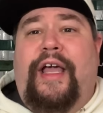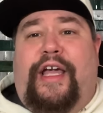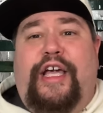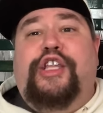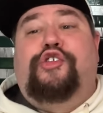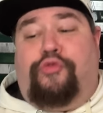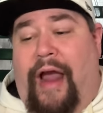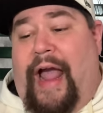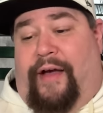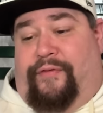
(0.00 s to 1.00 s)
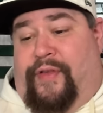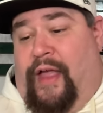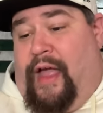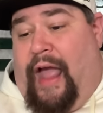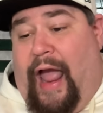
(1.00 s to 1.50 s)
could draft
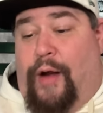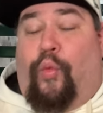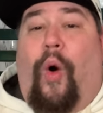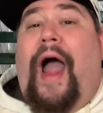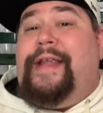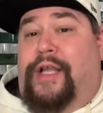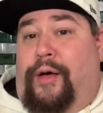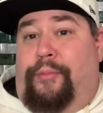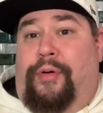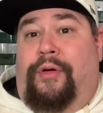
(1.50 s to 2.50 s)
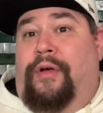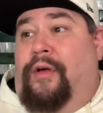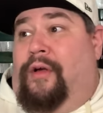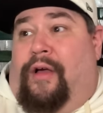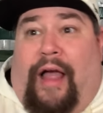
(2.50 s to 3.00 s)
and wind up
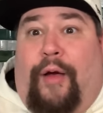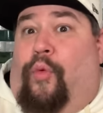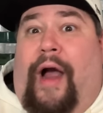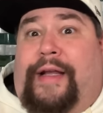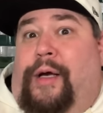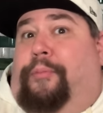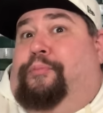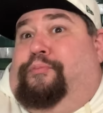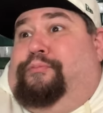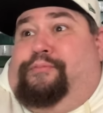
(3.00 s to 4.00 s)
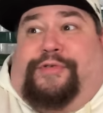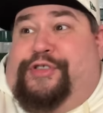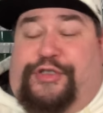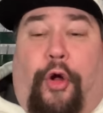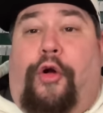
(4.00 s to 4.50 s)
and wind up
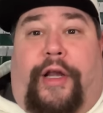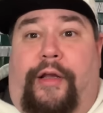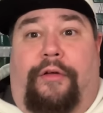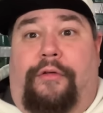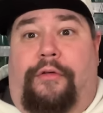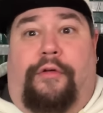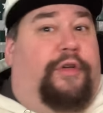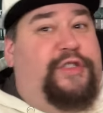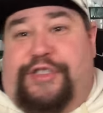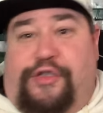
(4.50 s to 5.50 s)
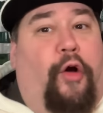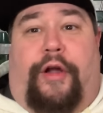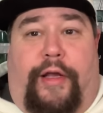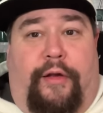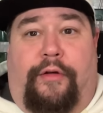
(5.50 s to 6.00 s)
starting,
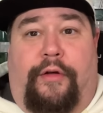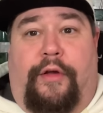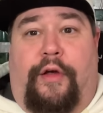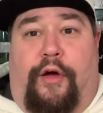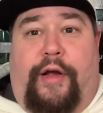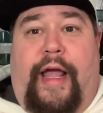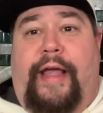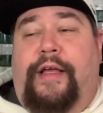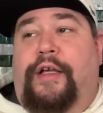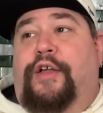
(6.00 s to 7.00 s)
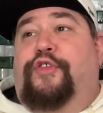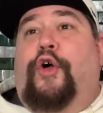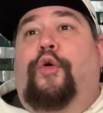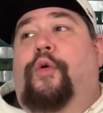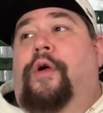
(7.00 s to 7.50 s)
starting. Okay,
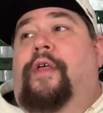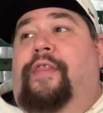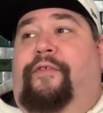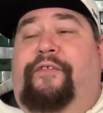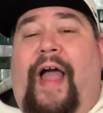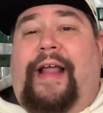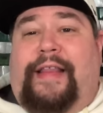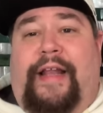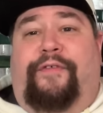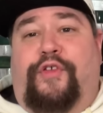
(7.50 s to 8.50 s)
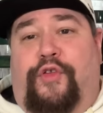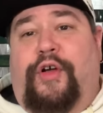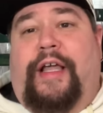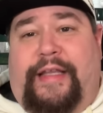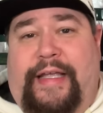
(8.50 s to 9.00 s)
so the fact that if you
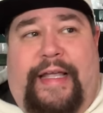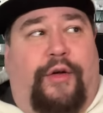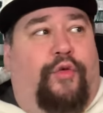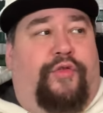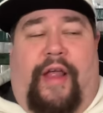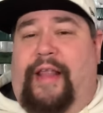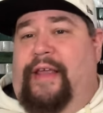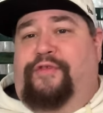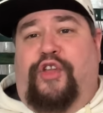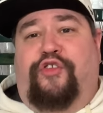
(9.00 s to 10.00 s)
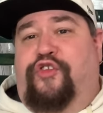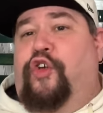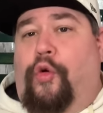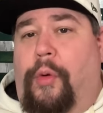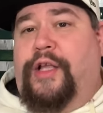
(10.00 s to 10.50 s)
look at the Eagles and they've done
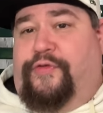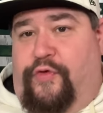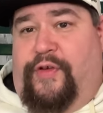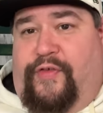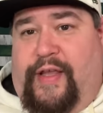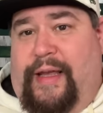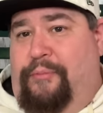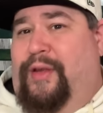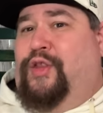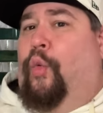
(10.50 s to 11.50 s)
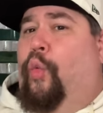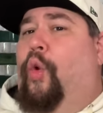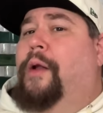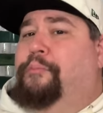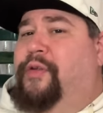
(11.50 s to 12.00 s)
so much for this team, but the
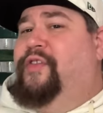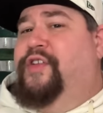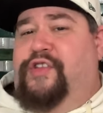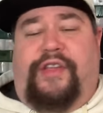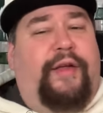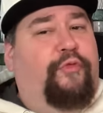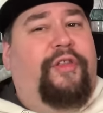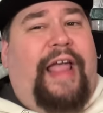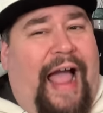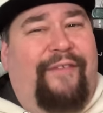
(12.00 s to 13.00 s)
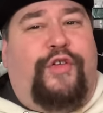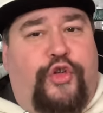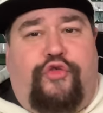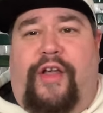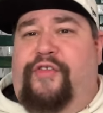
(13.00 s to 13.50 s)
one position they really haven't
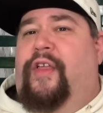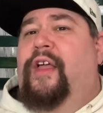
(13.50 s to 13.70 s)
addressed